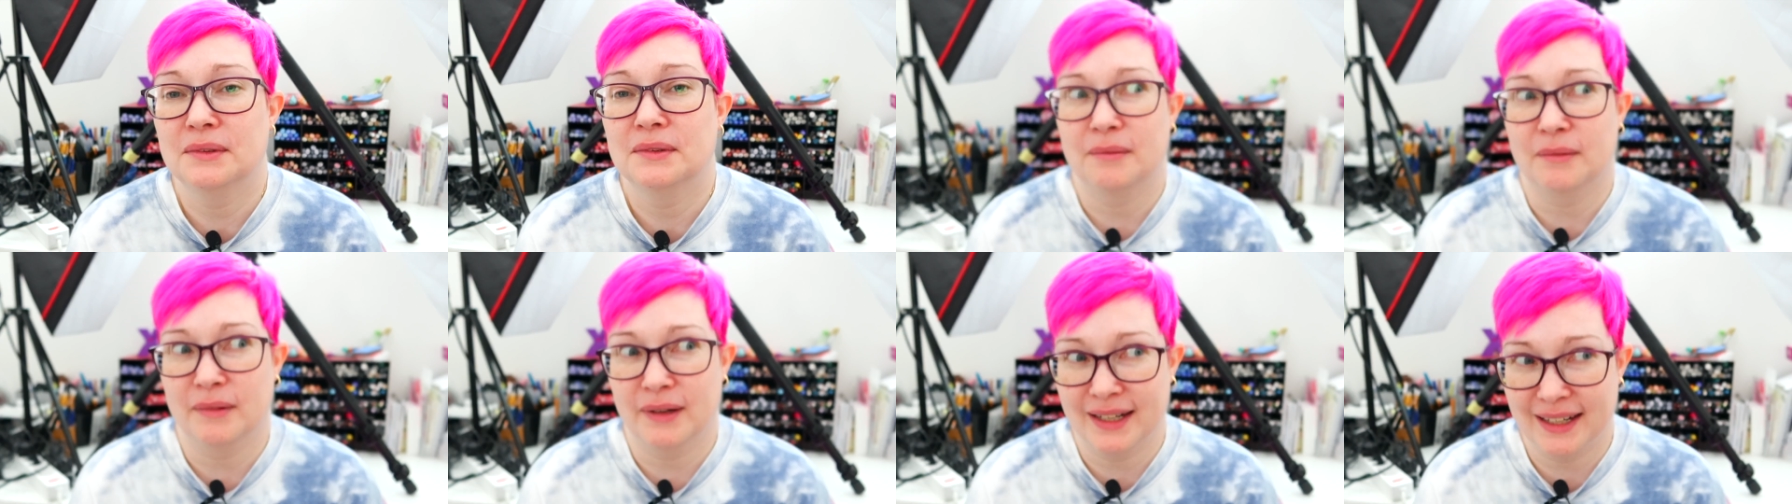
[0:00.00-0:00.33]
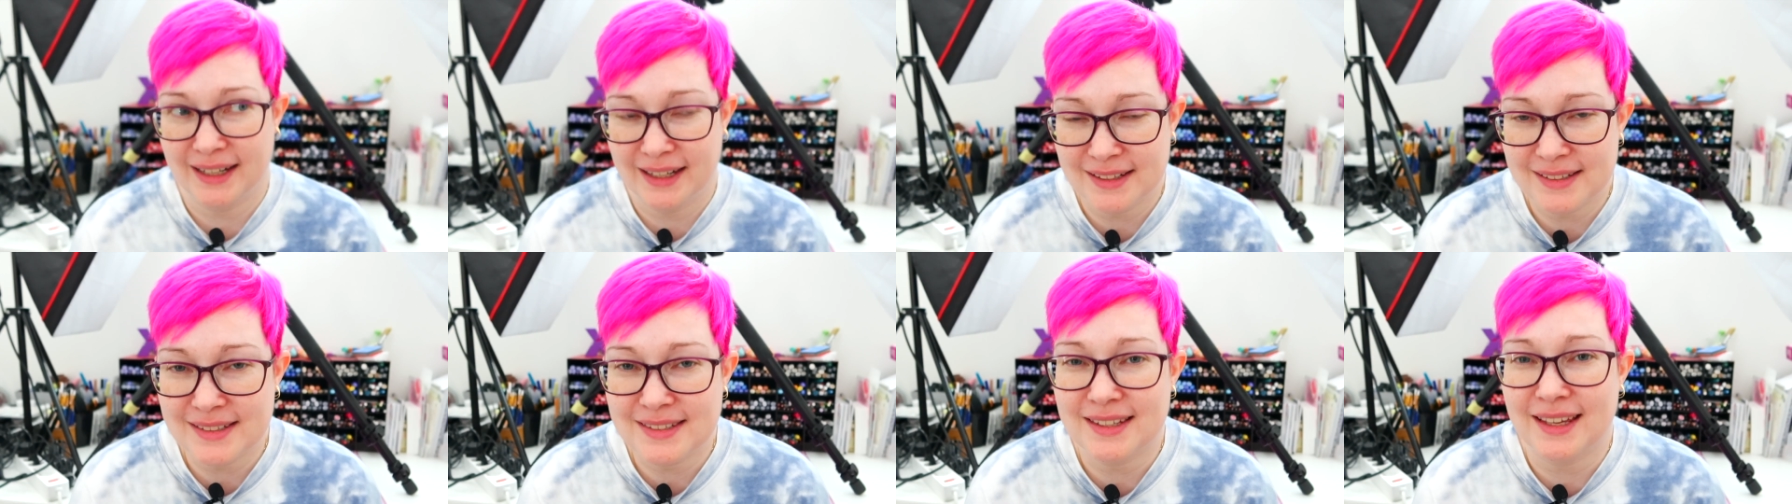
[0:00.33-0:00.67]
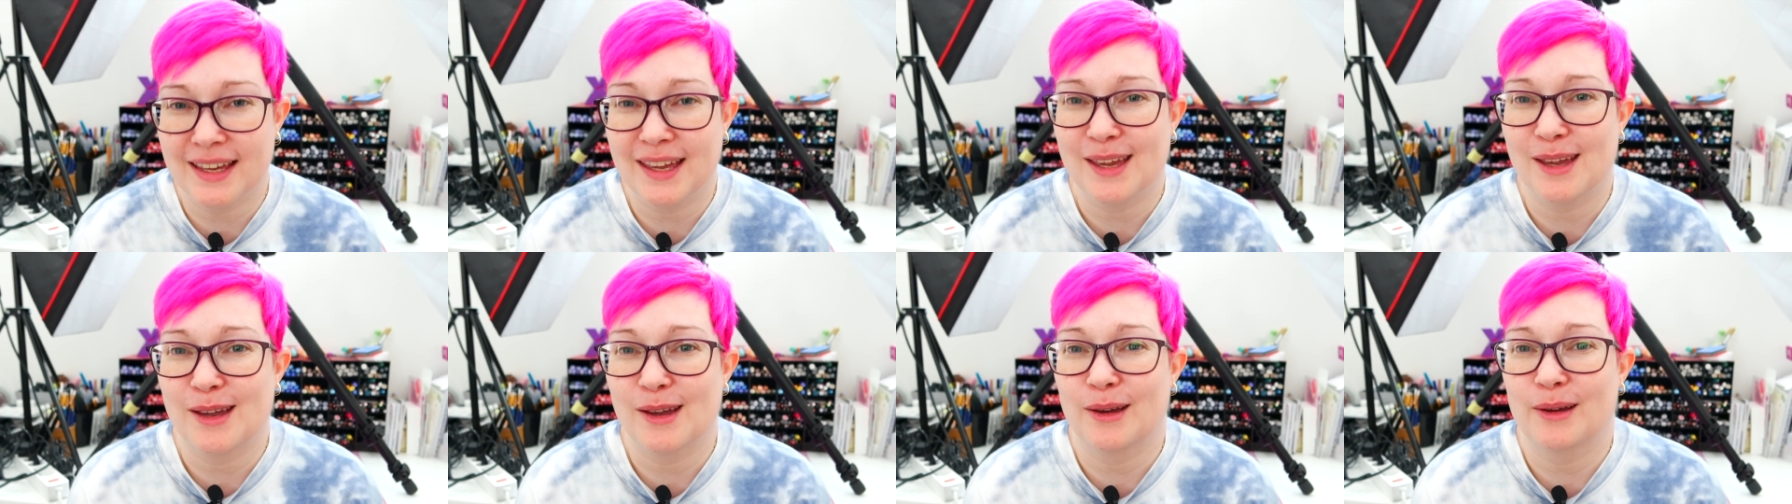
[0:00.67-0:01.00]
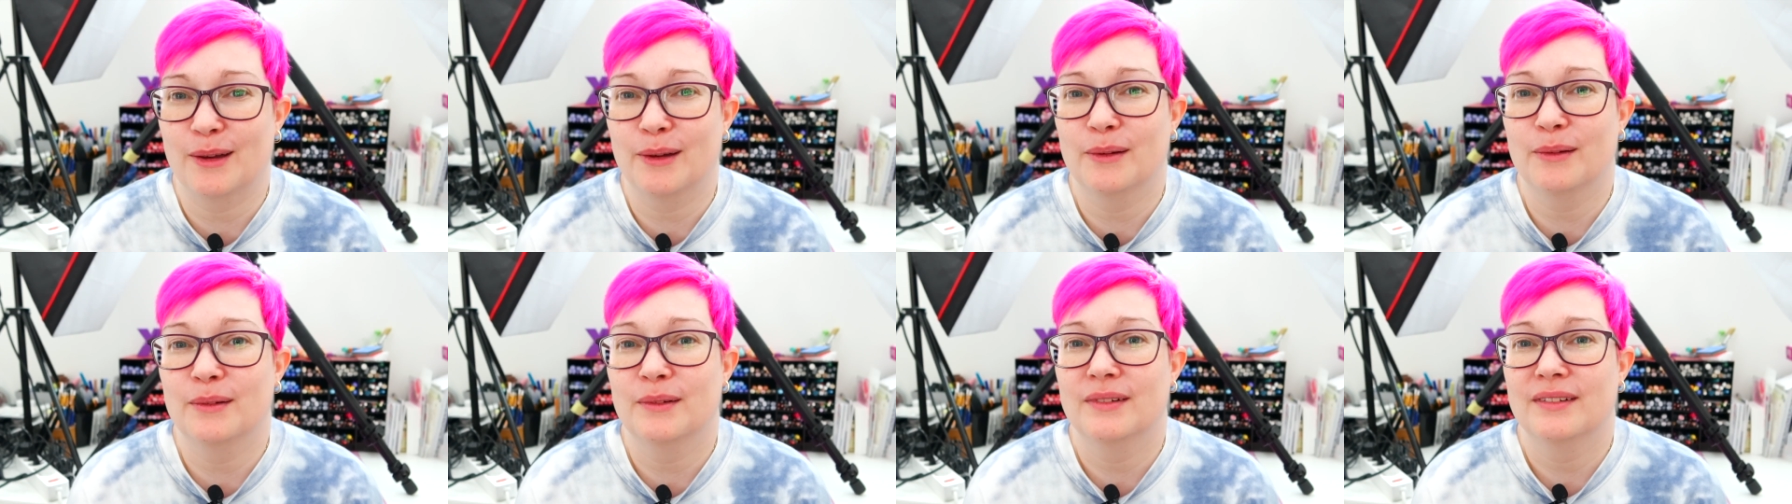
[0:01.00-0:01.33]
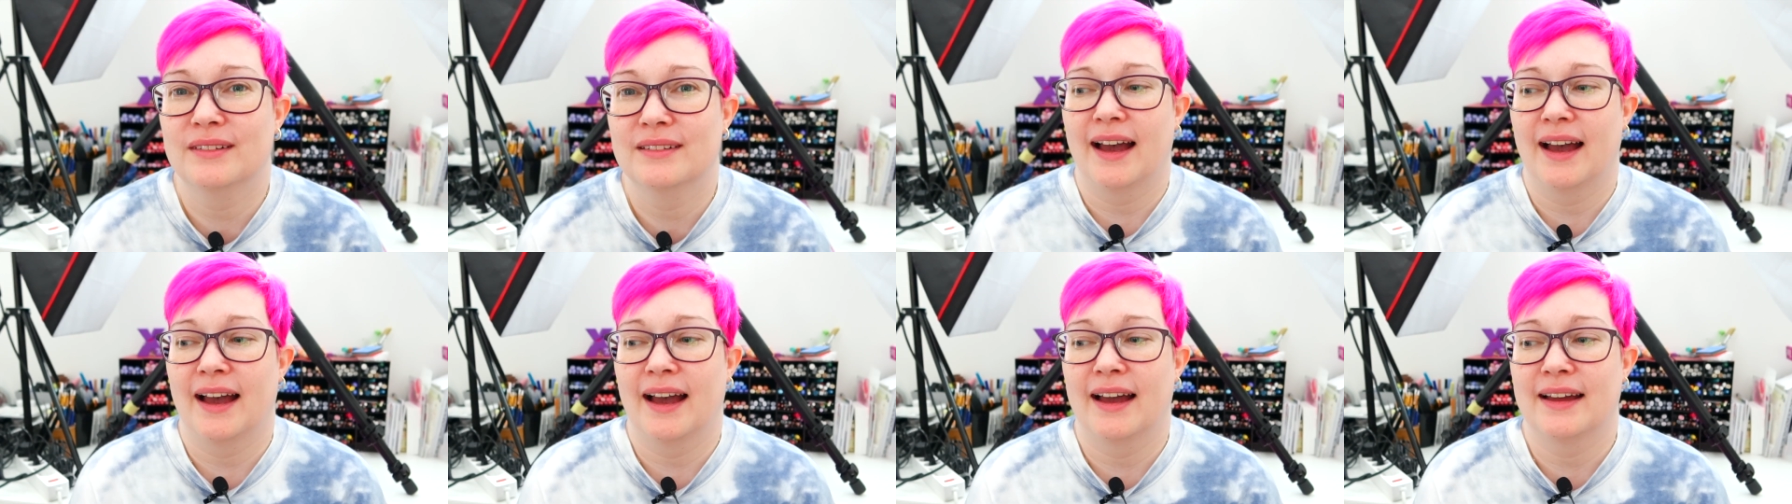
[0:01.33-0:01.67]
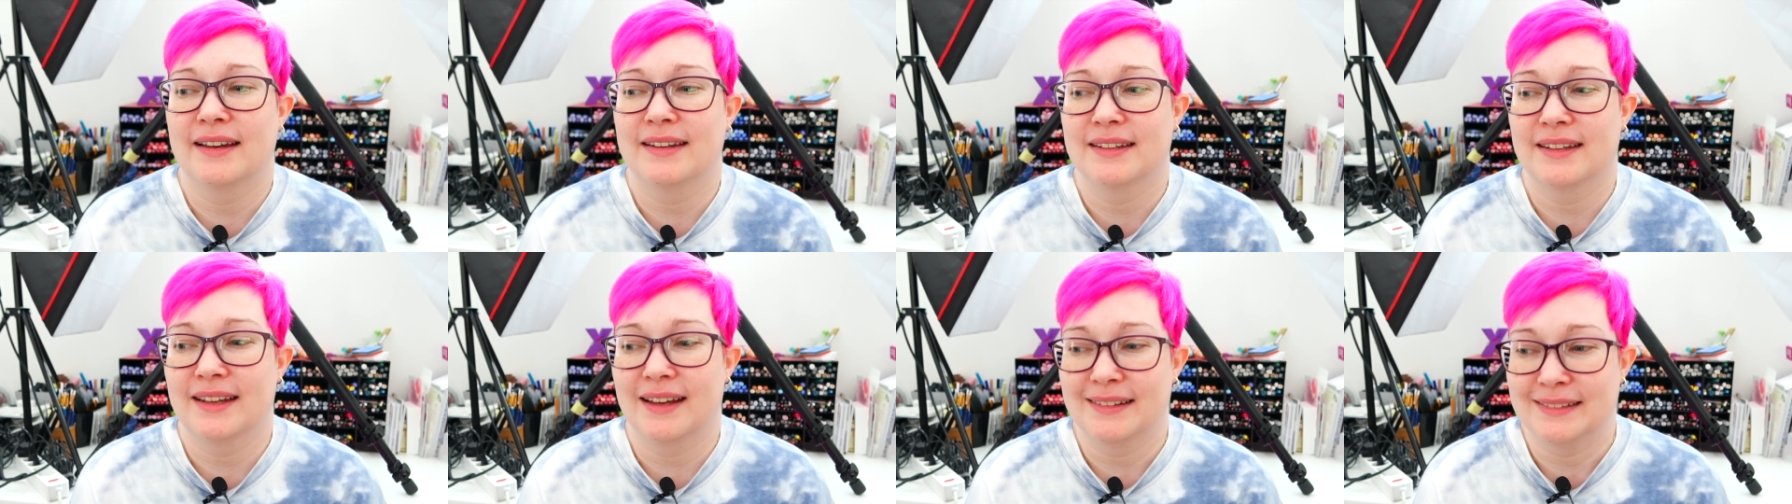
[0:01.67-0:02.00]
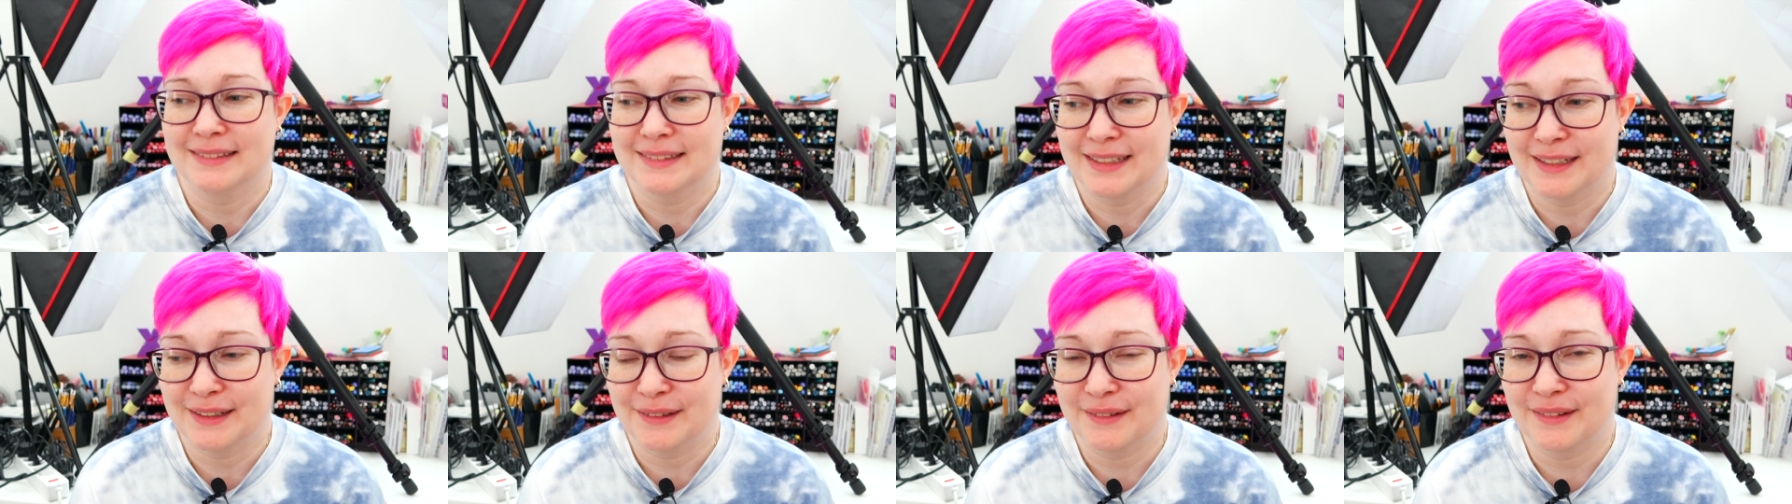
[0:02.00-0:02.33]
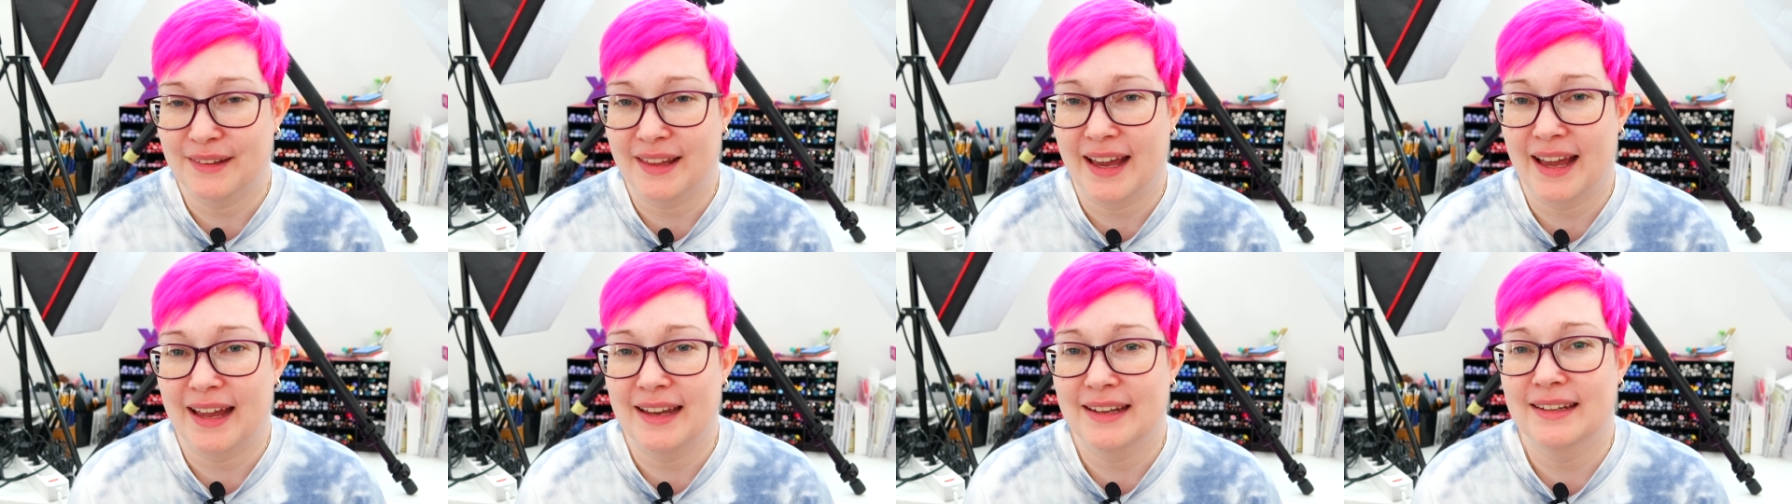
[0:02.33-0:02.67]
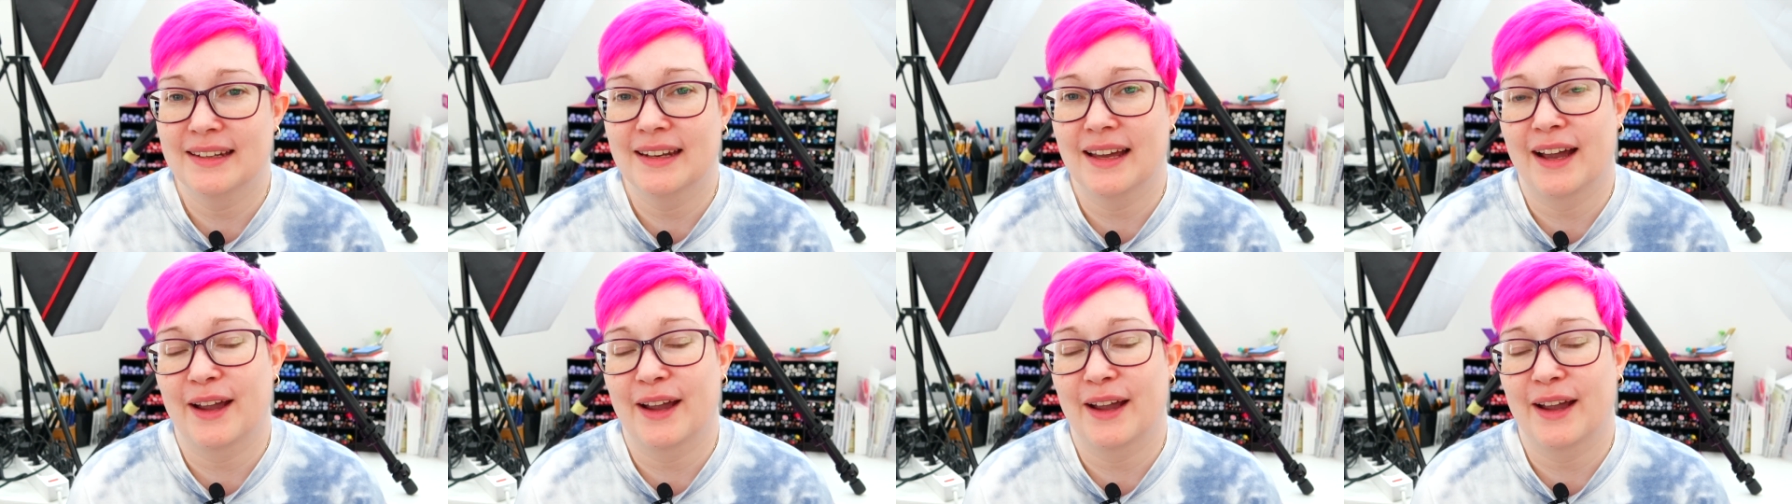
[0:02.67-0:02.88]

when I see you and until then,